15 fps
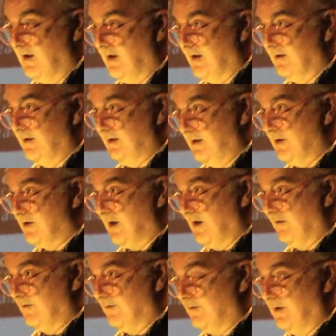and they each
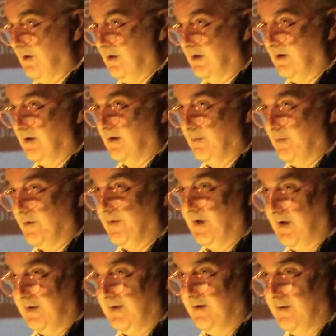have about
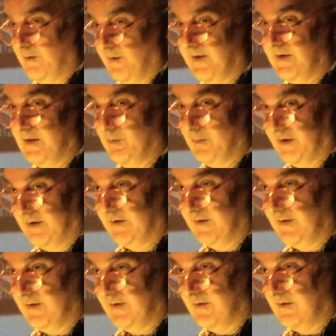18-20
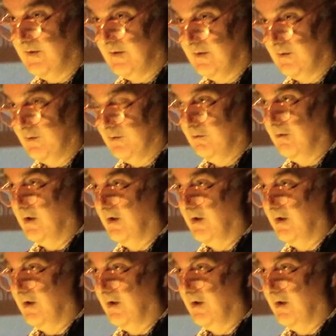minutes to